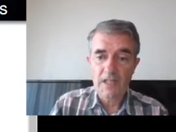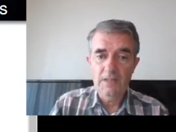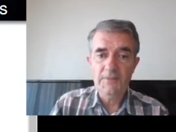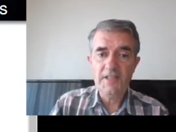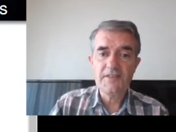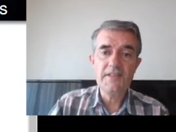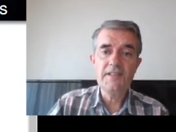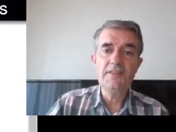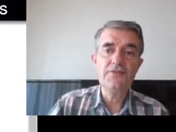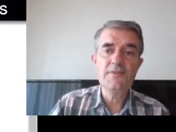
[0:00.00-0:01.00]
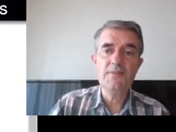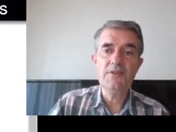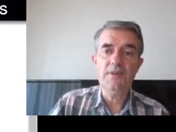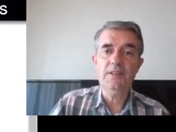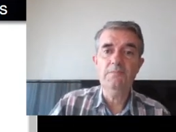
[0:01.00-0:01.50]
Because there's a difference
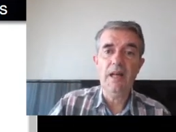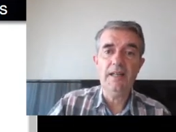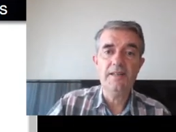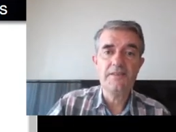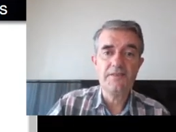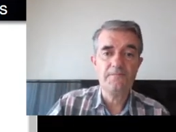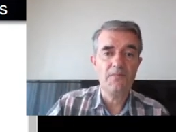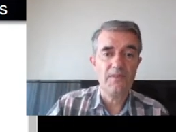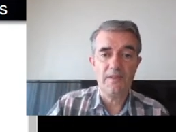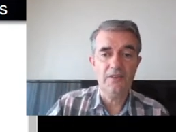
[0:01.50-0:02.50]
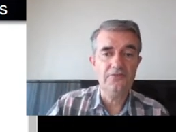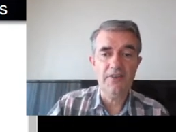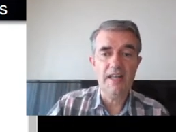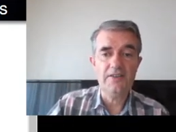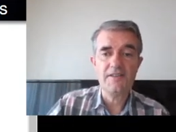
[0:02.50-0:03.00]
between bias and
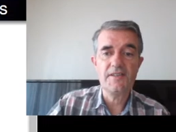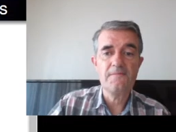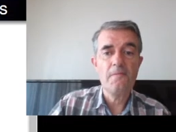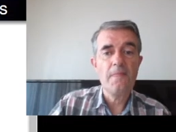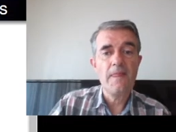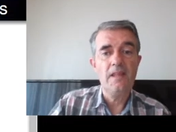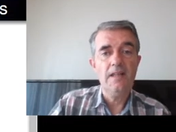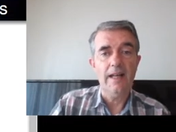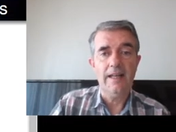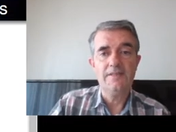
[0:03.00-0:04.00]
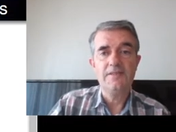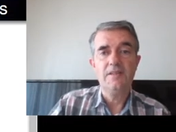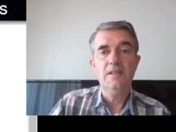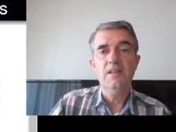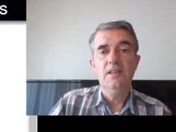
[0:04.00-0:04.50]
fairness and
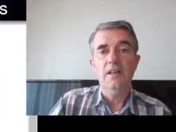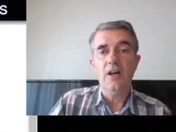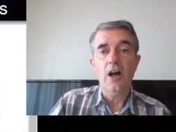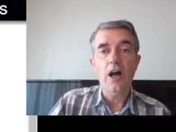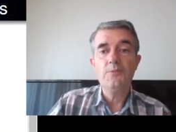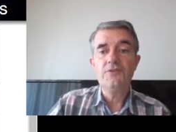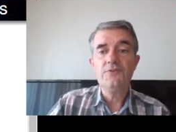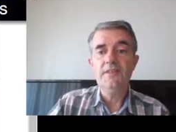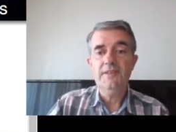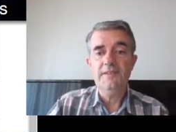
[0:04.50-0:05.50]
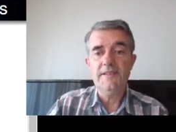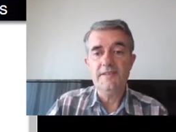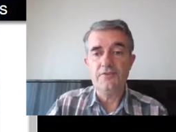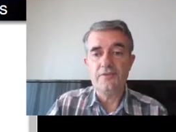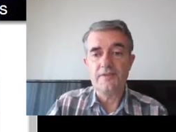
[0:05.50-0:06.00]
arbitrary
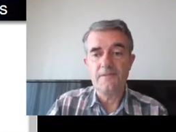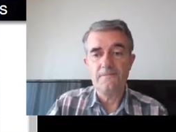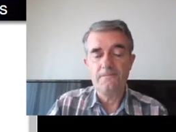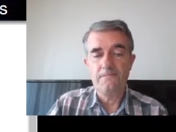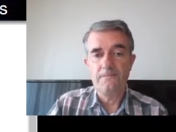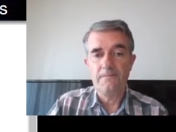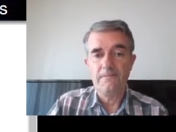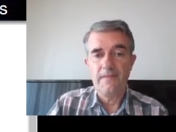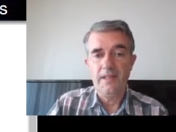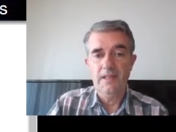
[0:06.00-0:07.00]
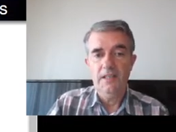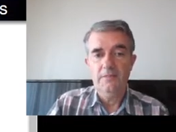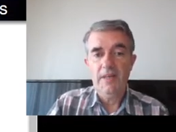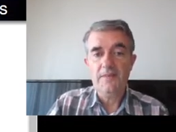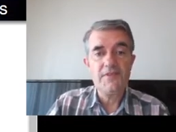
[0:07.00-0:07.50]
decisions.
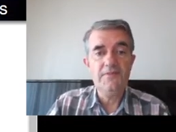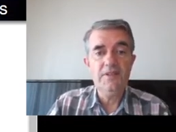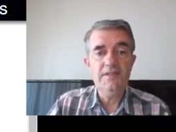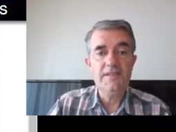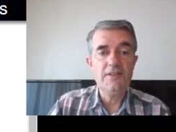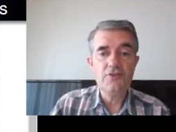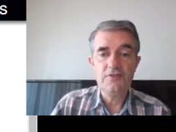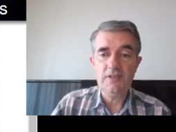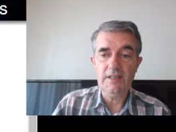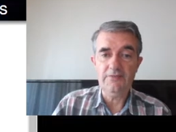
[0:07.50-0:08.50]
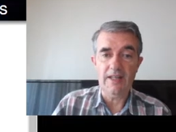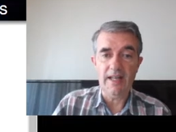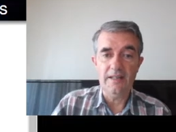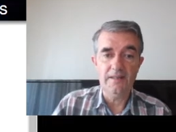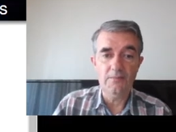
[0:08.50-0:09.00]
Perhaps the decision to give
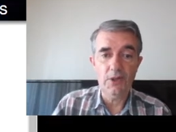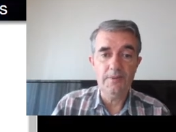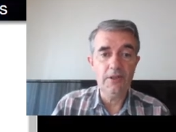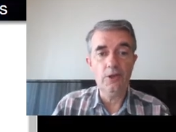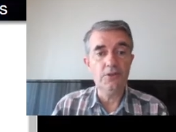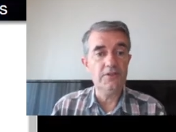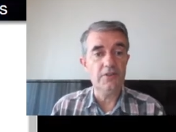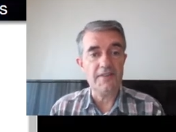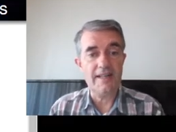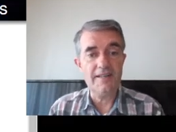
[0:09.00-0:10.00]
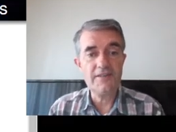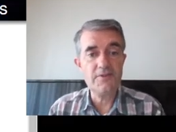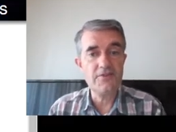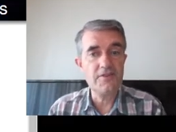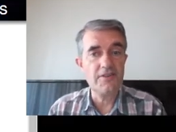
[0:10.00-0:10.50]
Bob a loan and not Alice
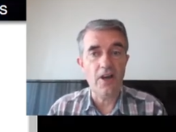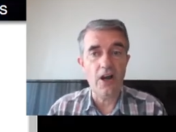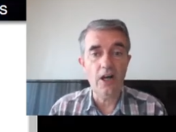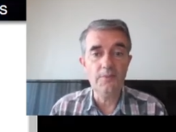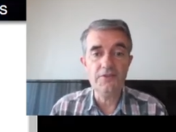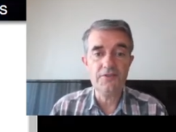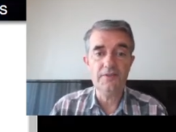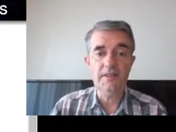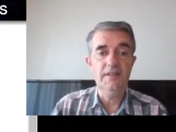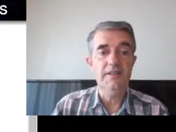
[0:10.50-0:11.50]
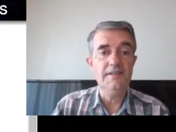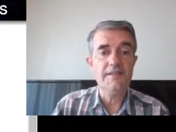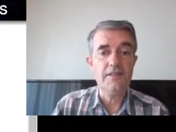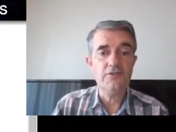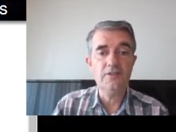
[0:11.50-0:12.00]
was just an arbitrary
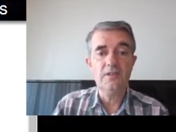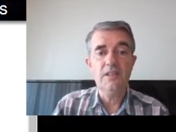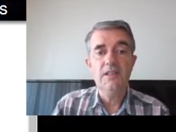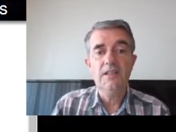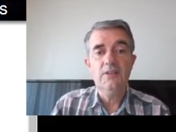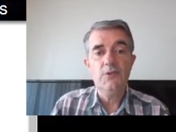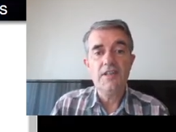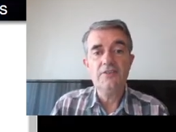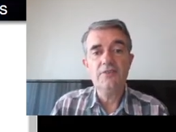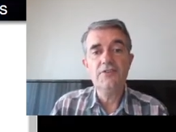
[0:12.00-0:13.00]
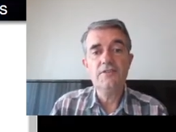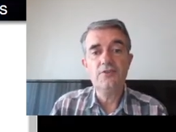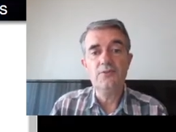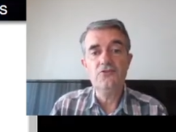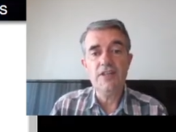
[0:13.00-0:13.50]
decision which had nothing to
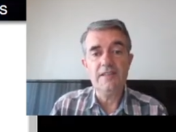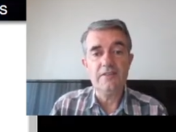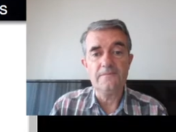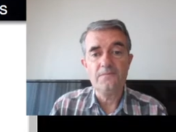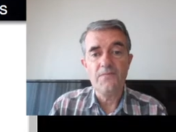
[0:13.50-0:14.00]
do with gender.